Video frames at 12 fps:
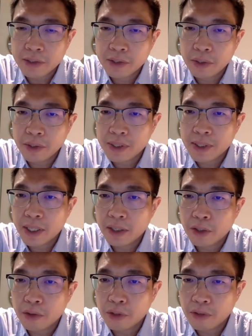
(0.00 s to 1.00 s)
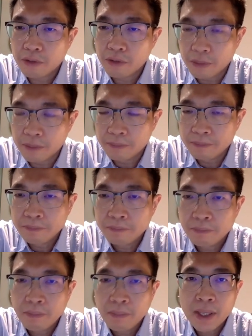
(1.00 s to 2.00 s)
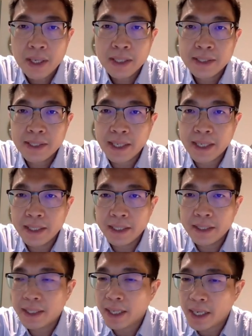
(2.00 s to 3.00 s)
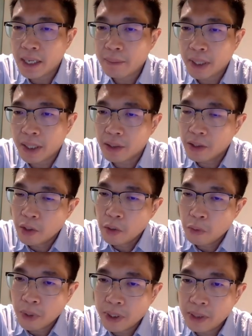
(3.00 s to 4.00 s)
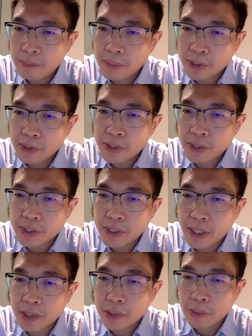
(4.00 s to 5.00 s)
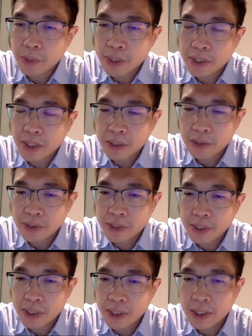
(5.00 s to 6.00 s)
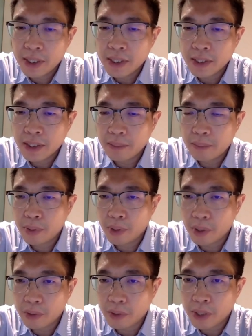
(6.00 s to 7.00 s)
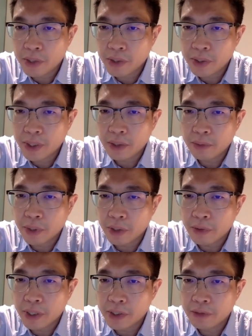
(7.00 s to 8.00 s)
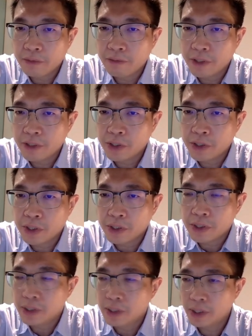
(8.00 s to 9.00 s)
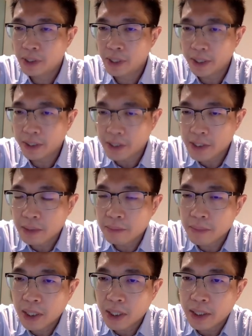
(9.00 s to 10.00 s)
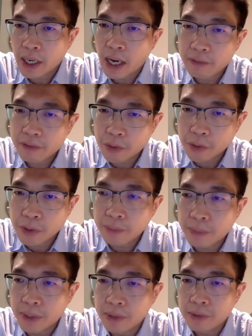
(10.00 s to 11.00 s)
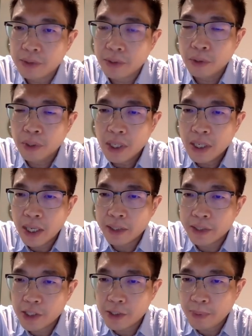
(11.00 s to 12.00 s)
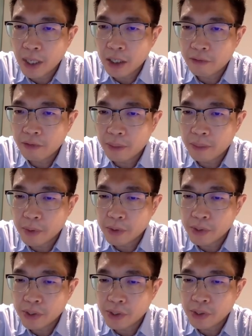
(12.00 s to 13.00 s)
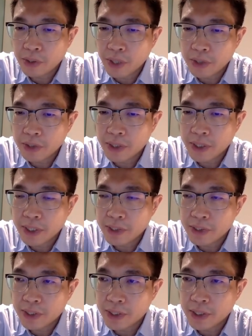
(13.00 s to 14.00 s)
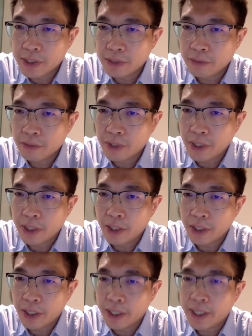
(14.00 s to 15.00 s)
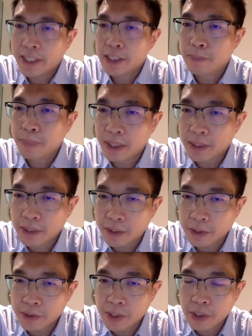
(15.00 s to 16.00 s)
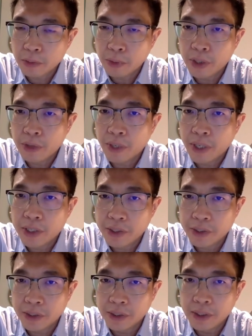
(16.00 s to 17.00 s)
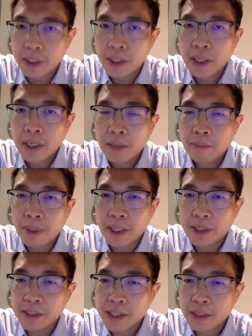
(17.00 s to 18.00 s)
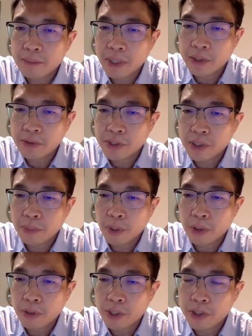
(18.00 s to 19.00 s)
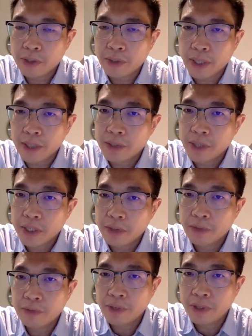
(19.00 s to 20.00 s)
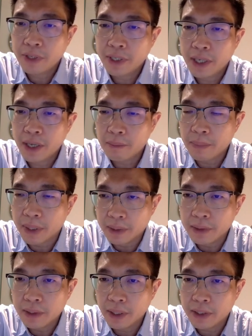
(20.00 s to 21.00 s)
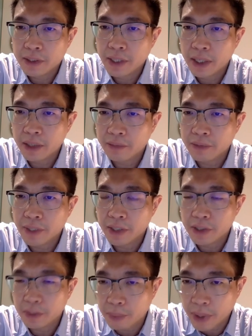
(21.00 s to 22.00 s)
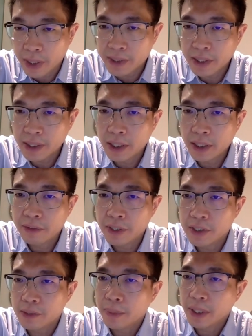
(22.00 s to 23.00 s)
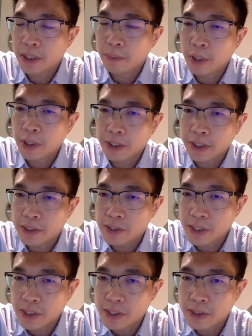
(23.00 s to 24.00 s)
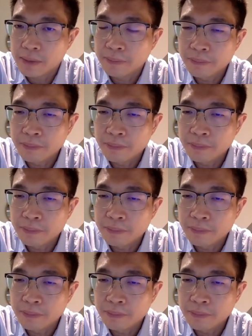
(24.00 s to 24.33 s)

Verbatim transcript: So it's not uniform. Secondly, dynamic. What that means is actually we start to see some progression and regression features at the same time after treatment. So on this part of fibrosis, you actually can see it, it gets better. You see regression, but at the same time, you see progression. And it's actually very common. It's kind of not surprising given it's a metabolic disease.